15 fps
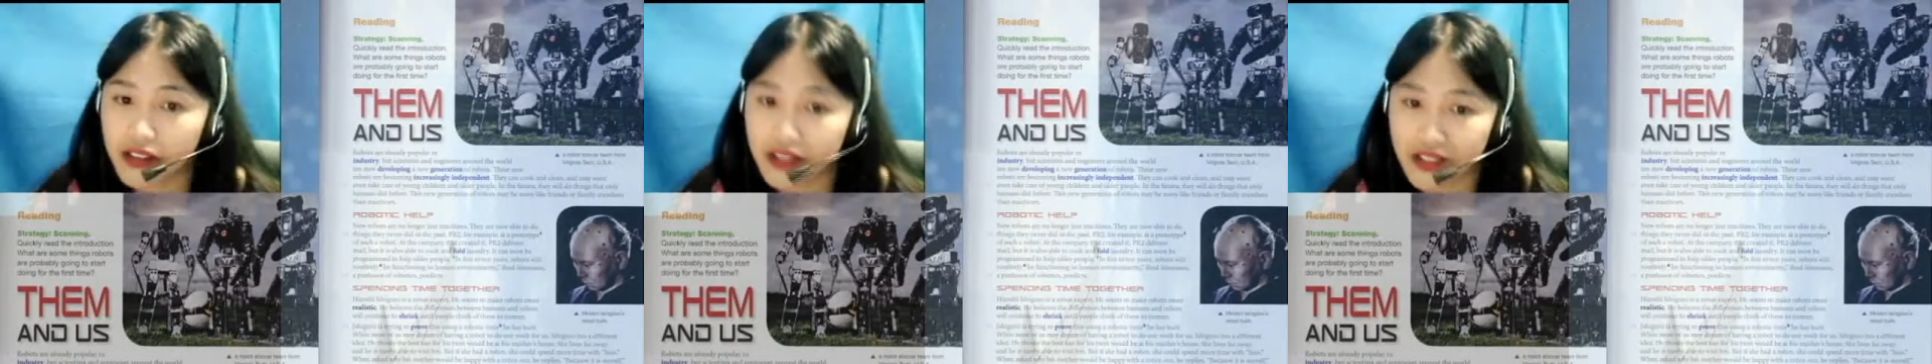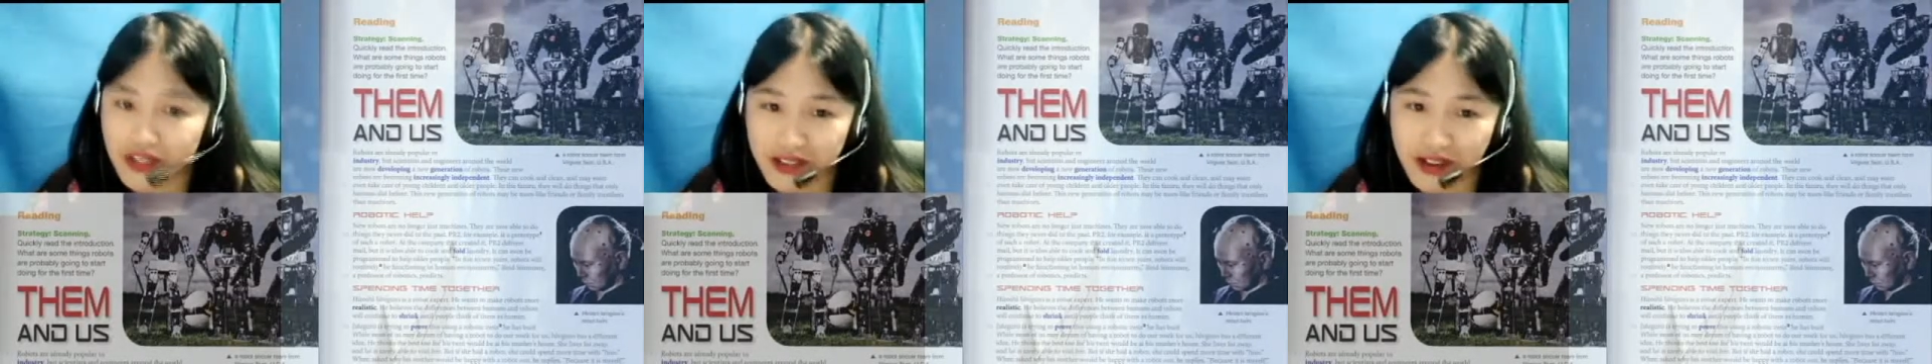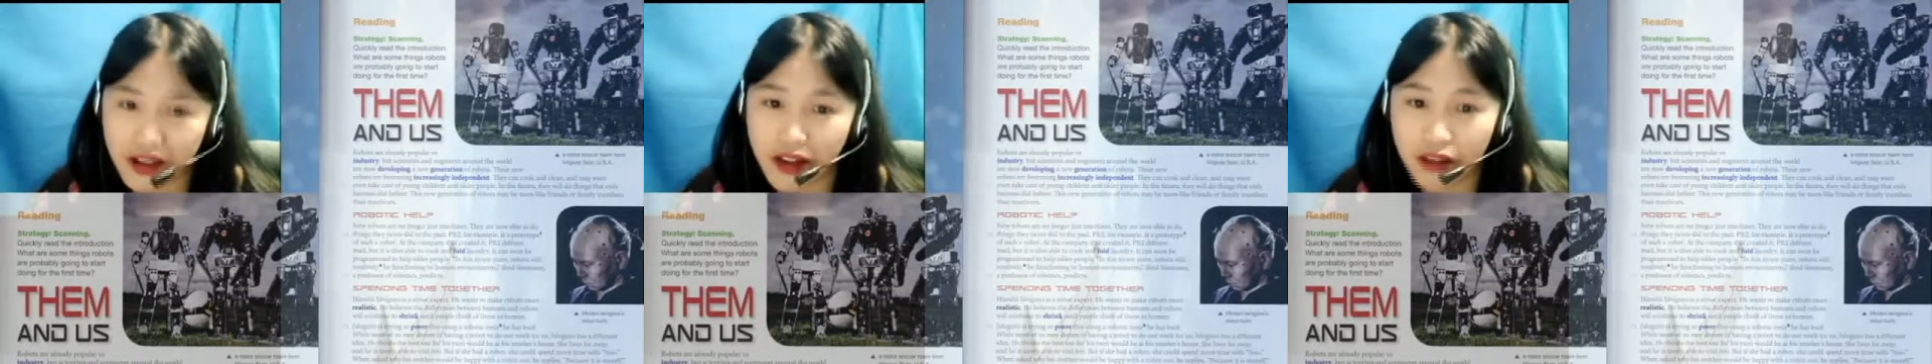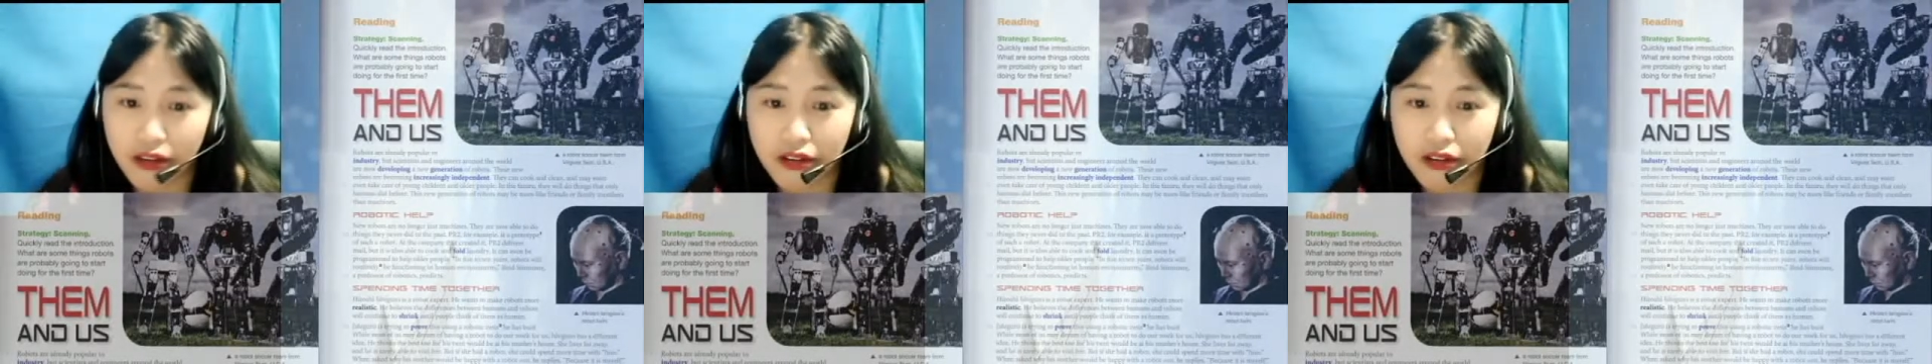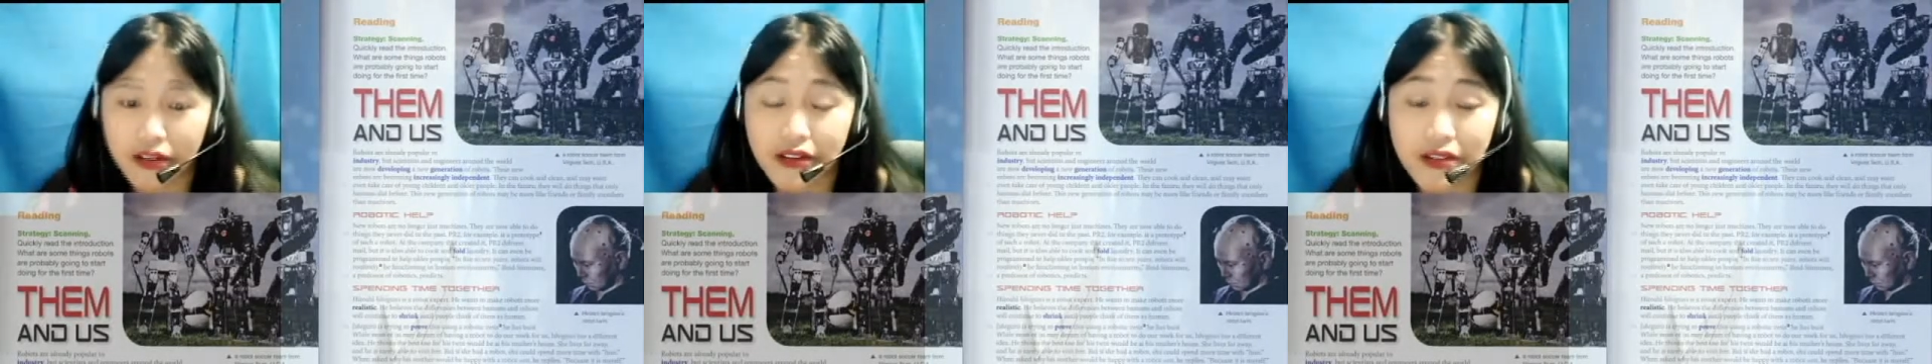teacher, I
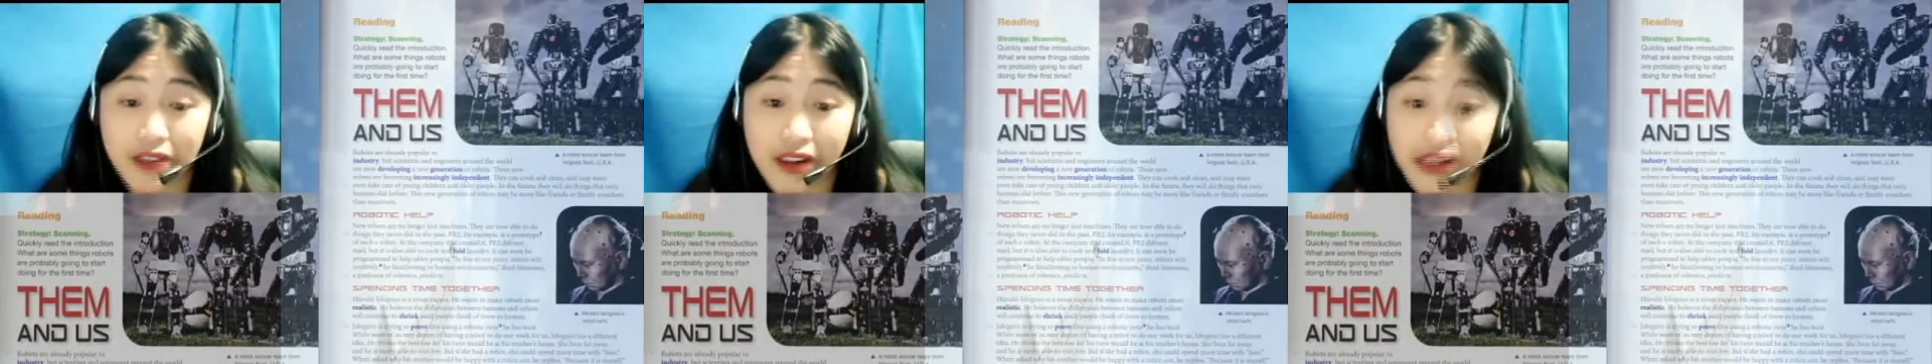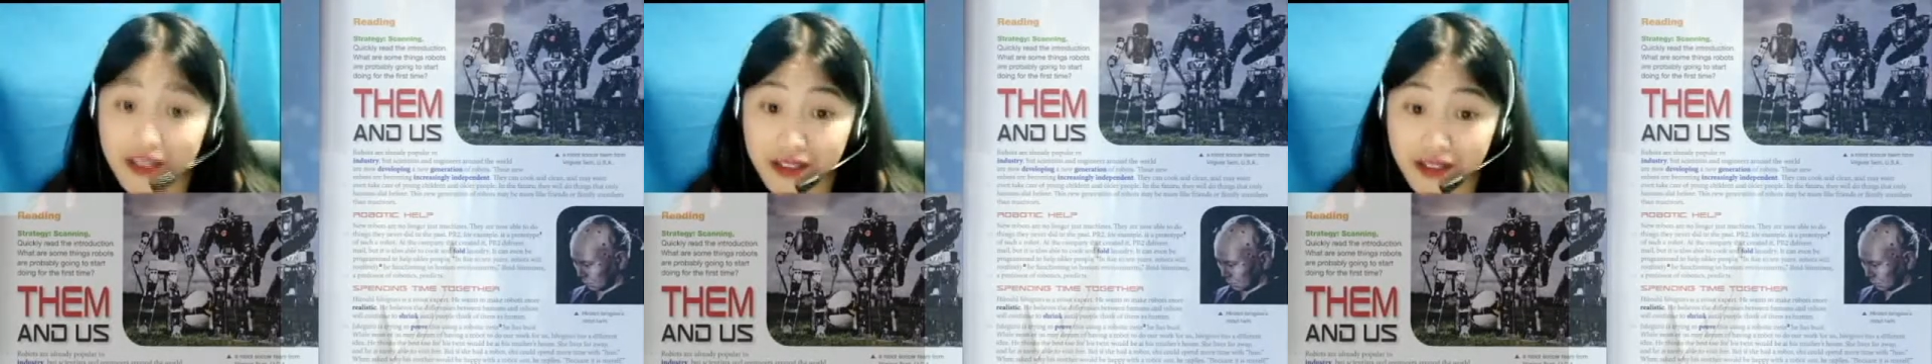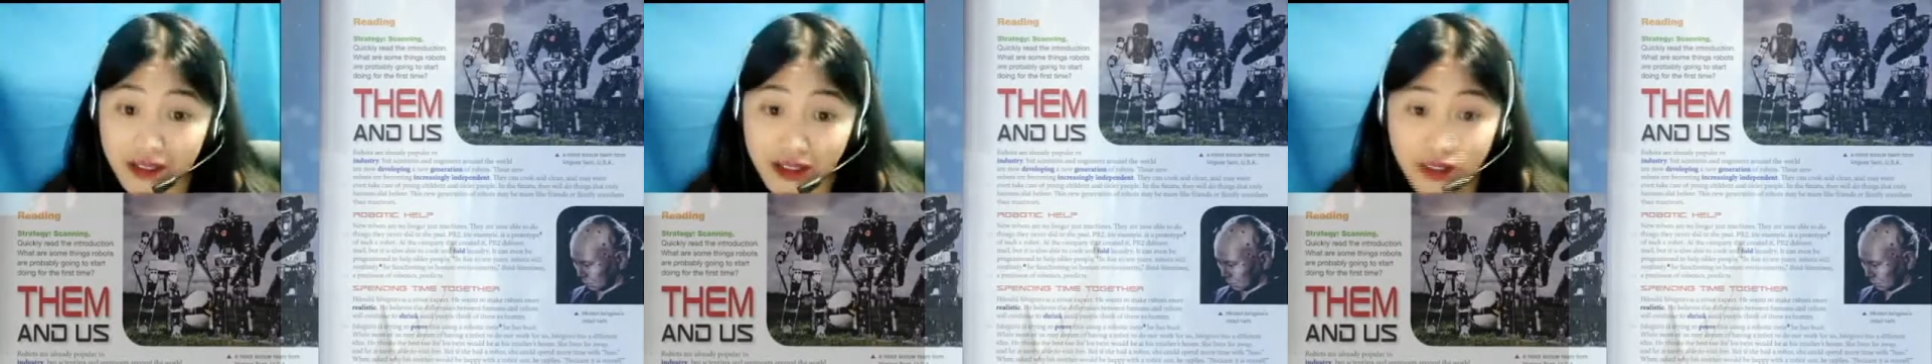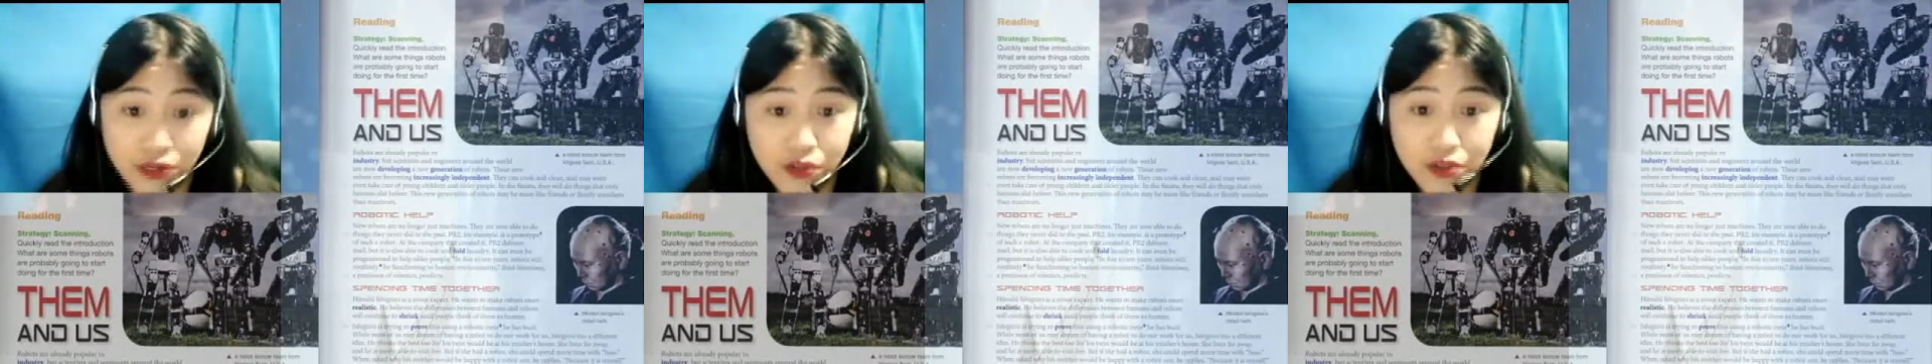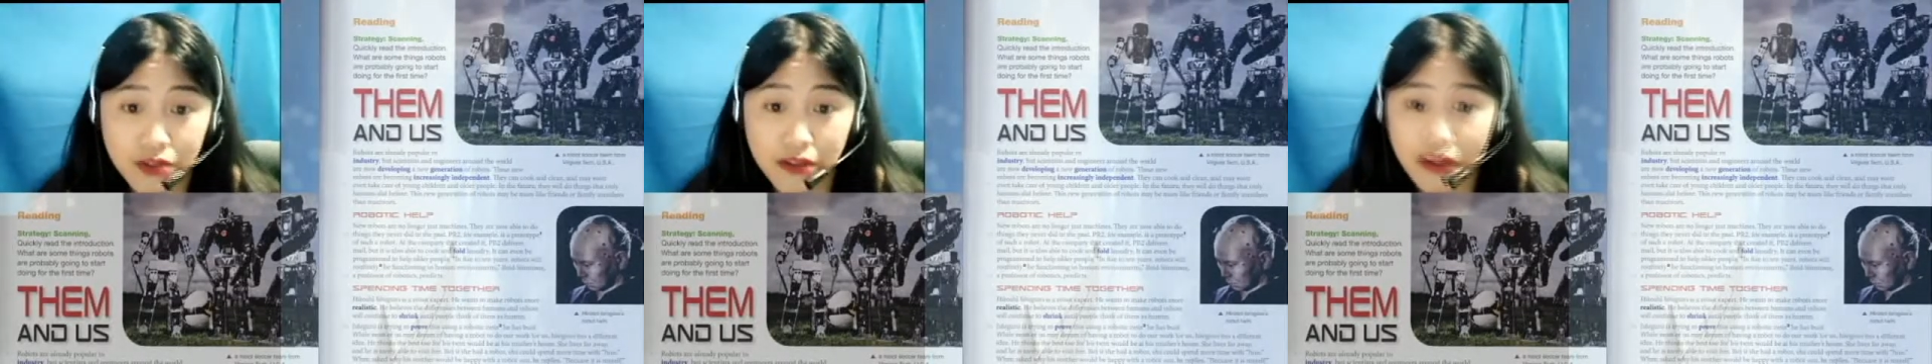don't know how to answer
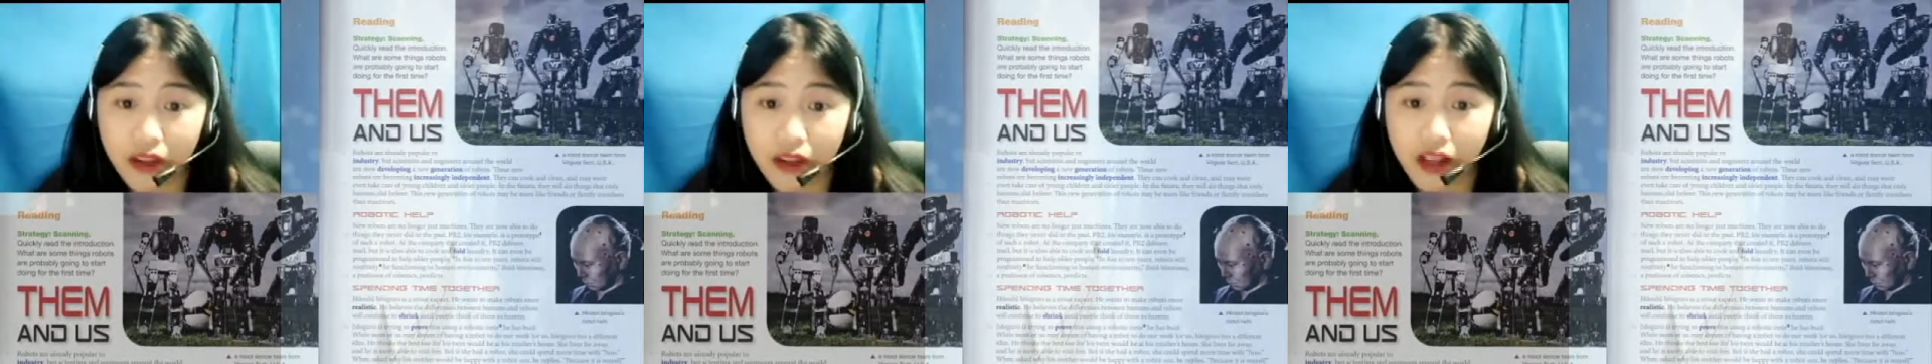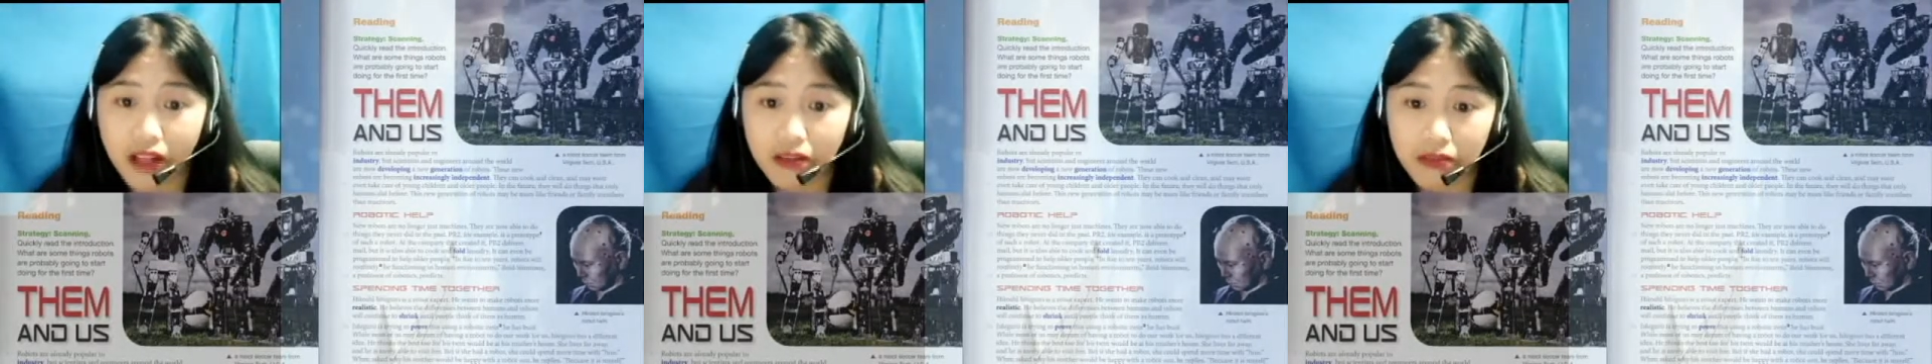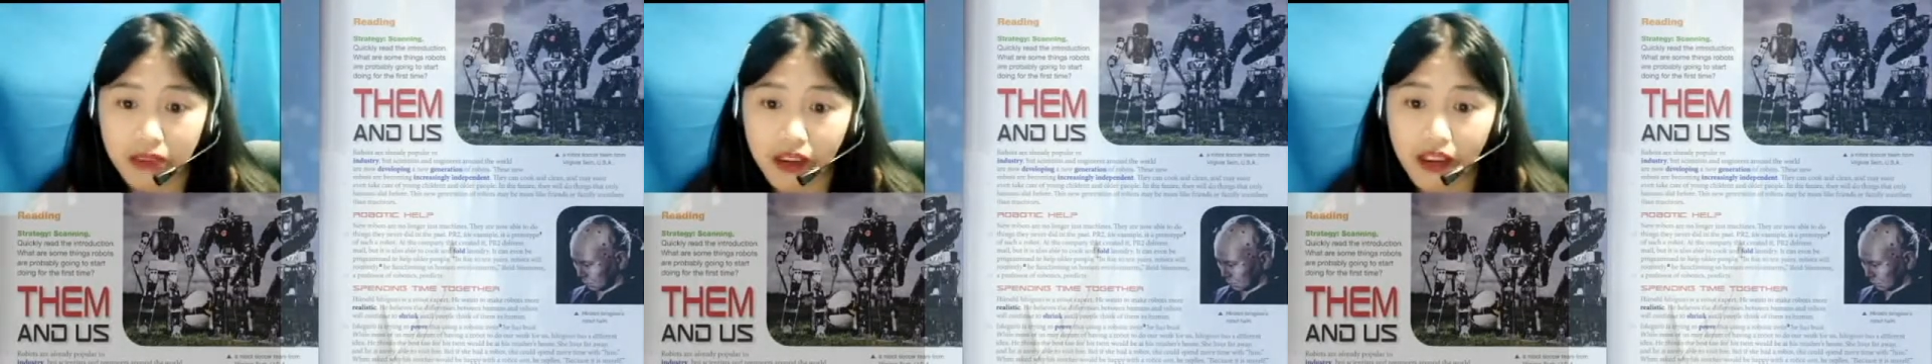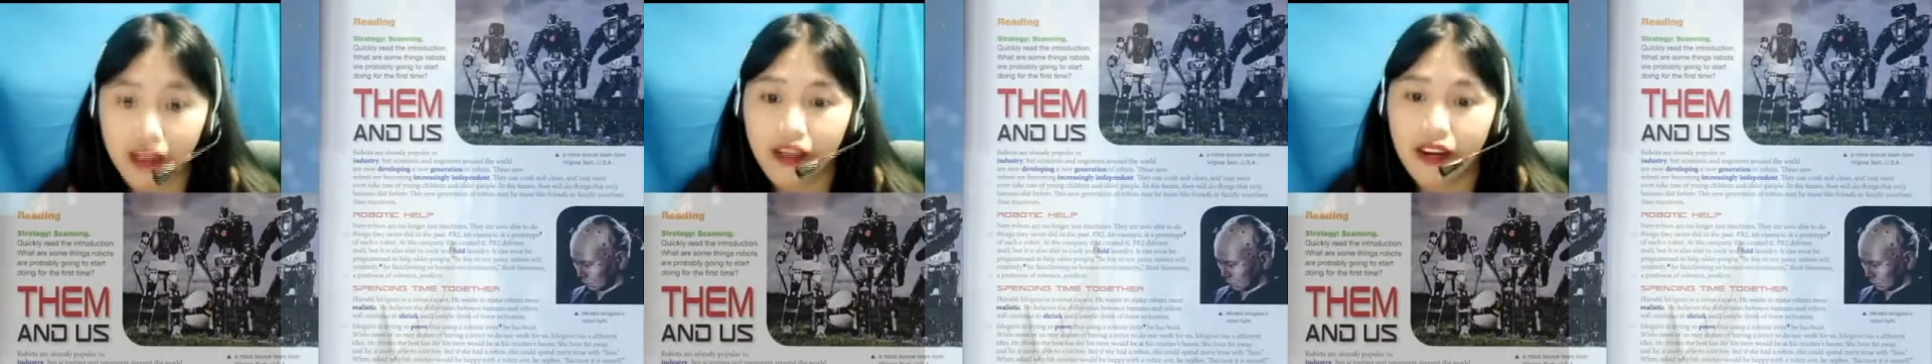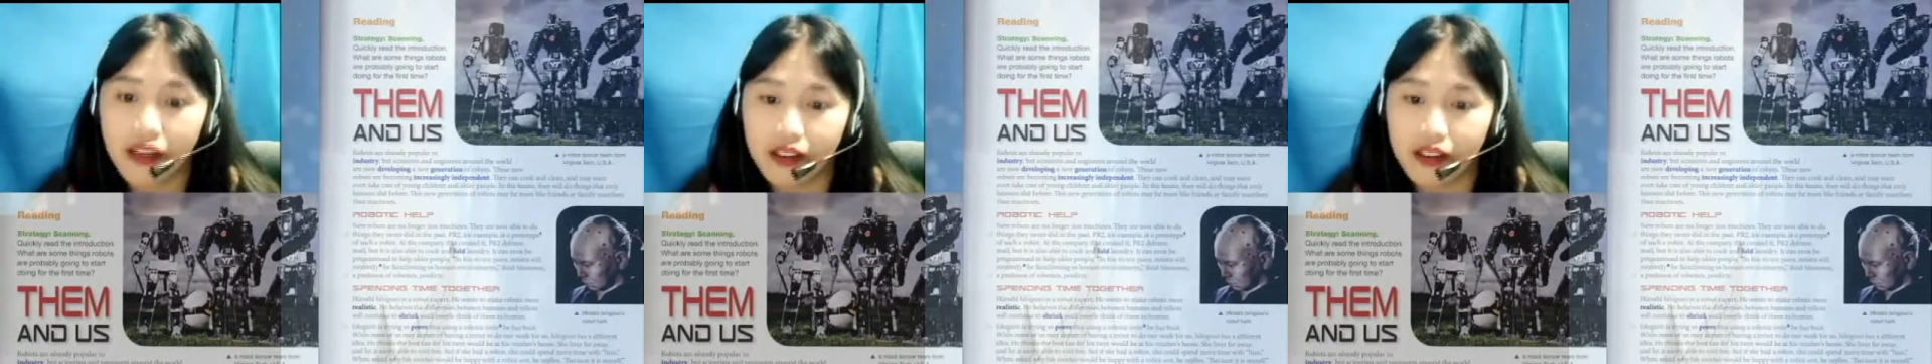this. Would you mind to help me?